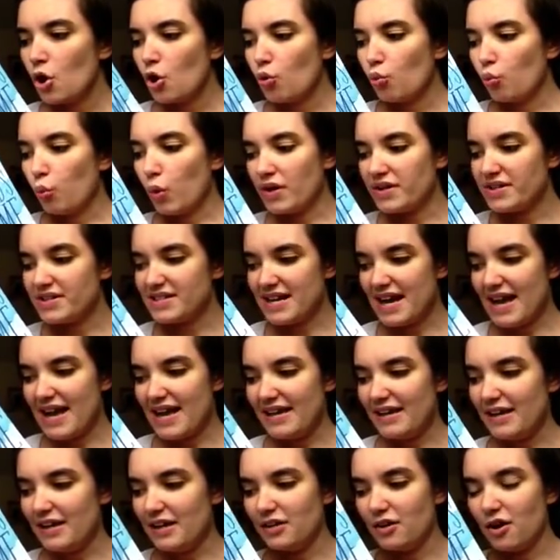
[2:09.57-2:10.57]
one
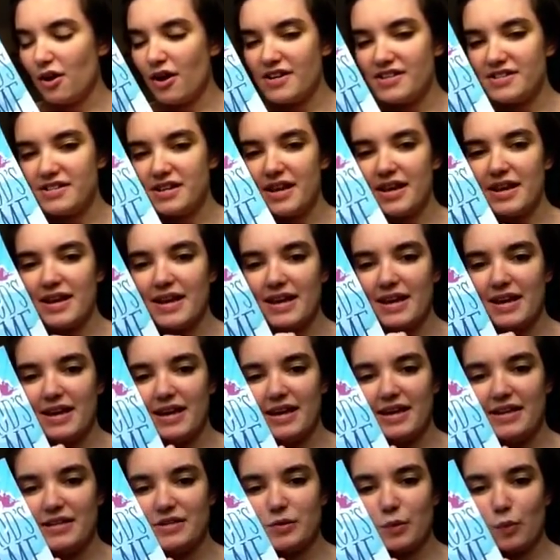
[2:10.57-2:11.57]
day Eliza
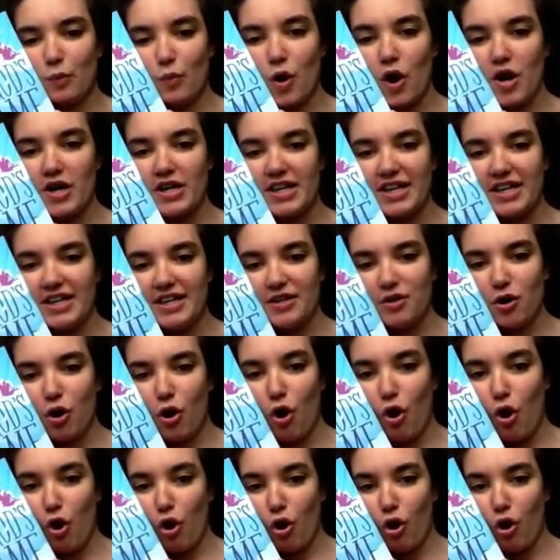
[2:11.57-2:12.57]
is working
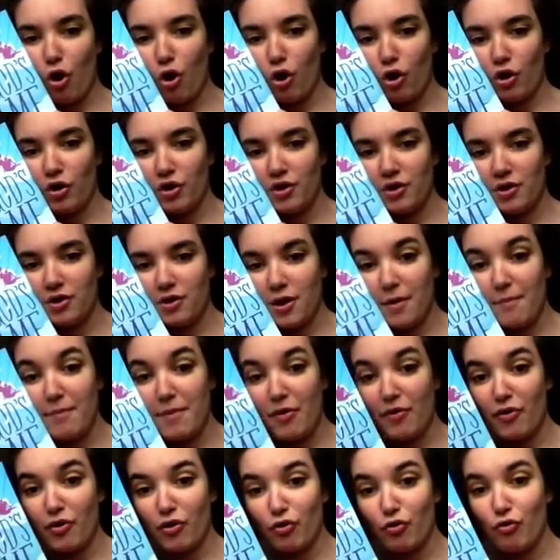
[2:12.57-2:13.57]
on a
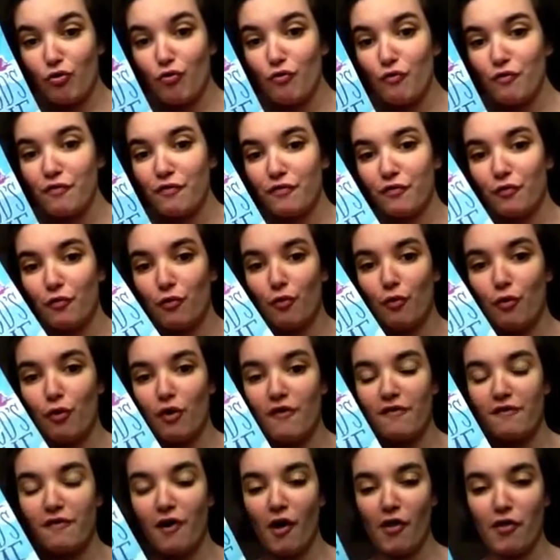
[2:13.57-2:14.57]
miracle for
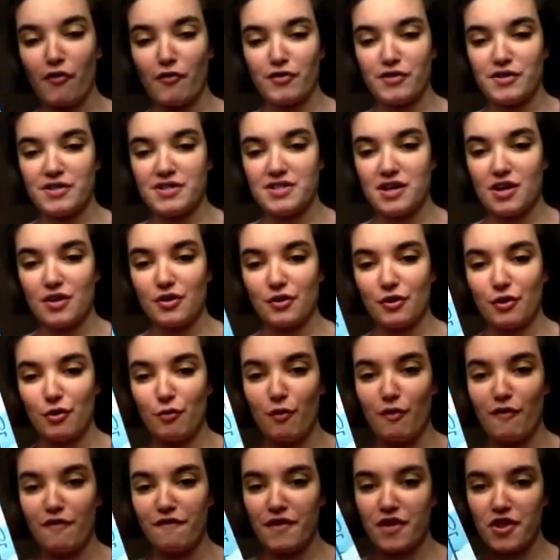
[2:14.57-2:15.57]
a father and son
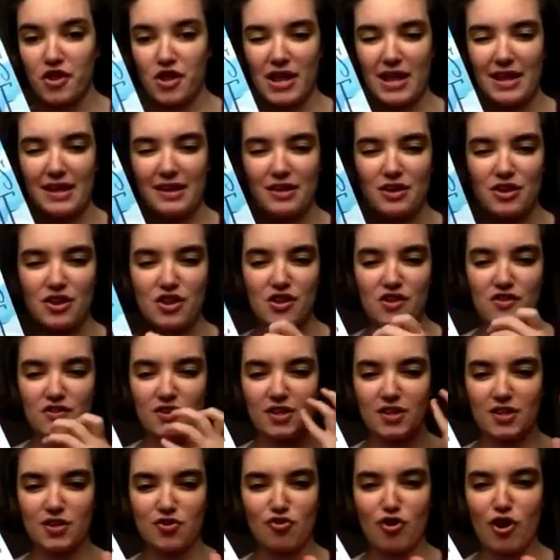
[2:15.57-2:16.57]
who are fishing. And she's
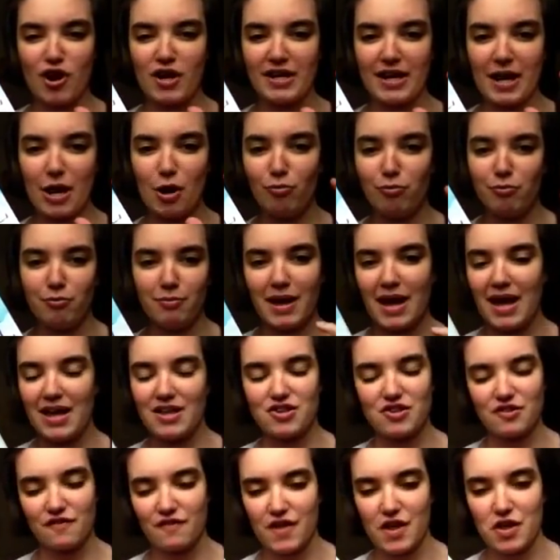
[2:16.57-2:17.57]
going to try and help them
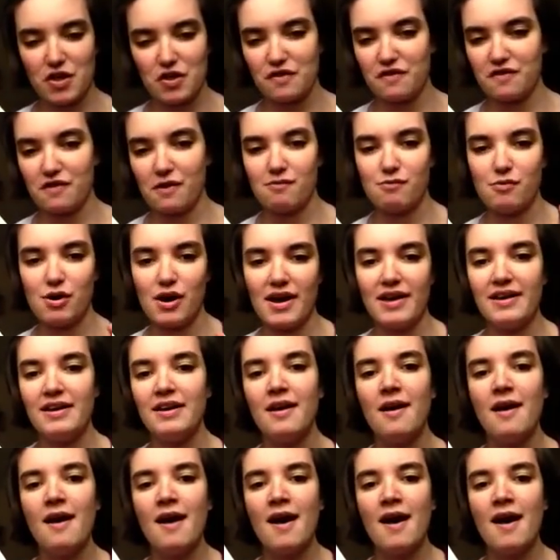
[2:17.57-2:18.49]
catch the fish in some way.